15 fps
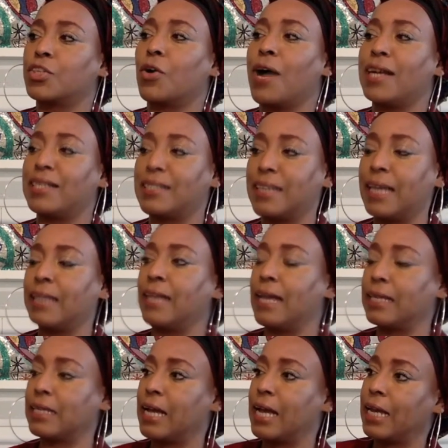So I
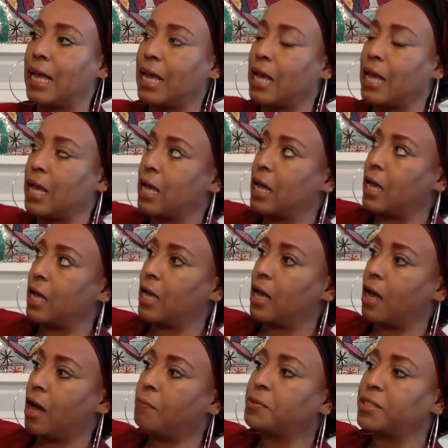stayed that night
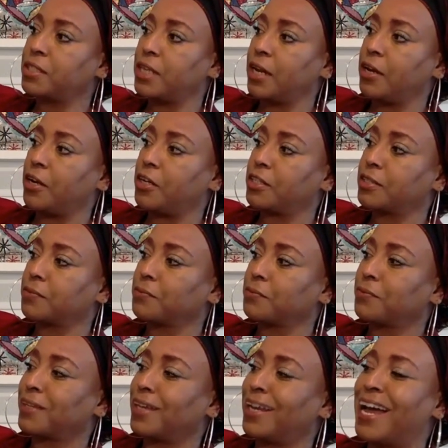
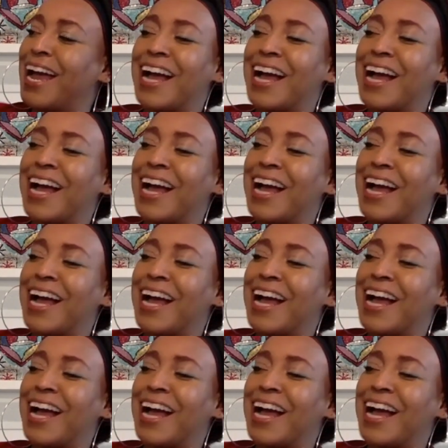upstairs.